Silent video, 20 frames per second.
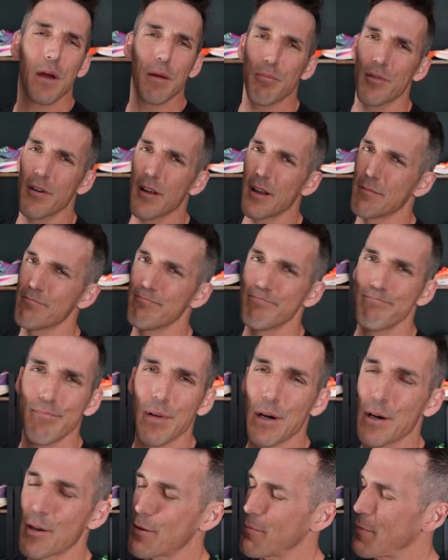my bread.
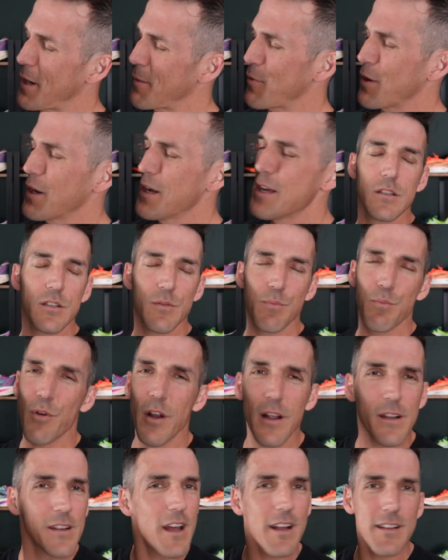Butter my bread.
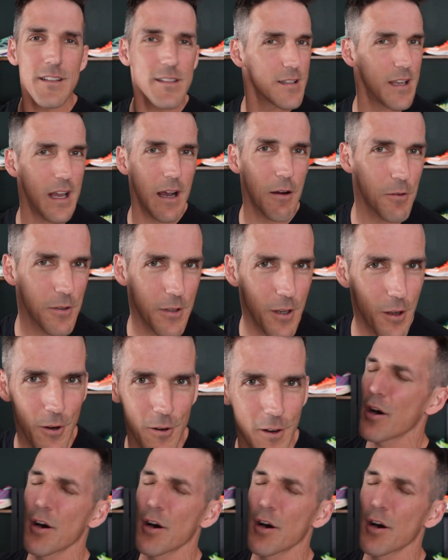Spread that sourdough.